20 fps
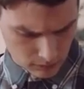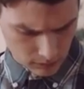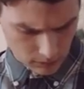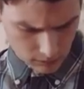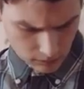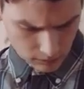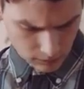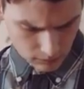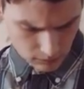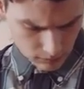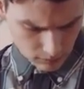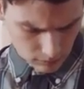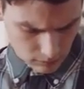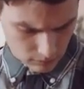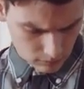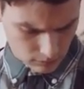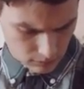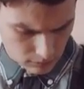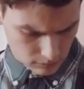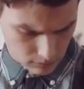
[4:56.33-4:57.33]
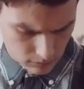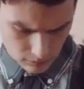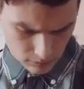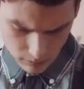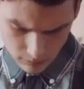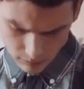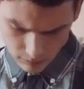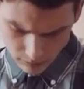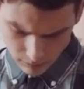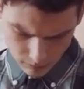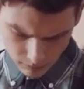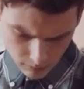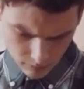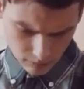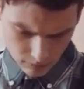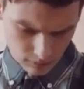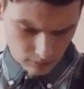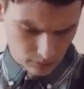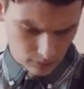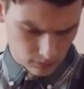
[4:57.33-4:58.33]
find the person
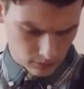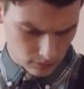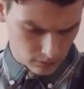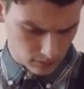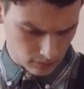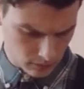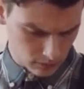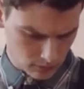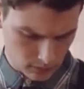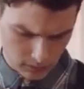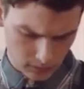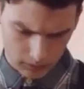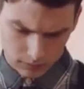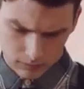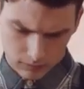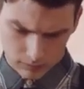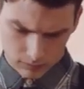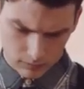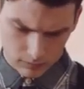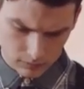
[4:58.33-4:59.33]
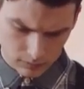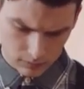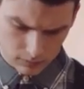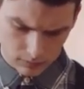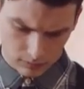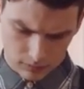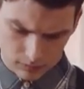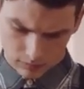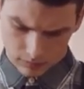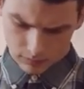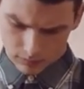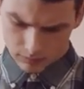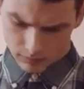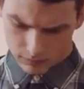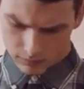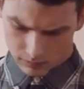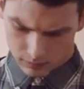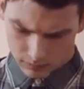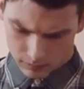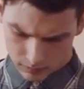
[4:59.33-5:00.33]
who's considered to be the best at that
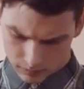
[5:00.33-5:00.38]
subject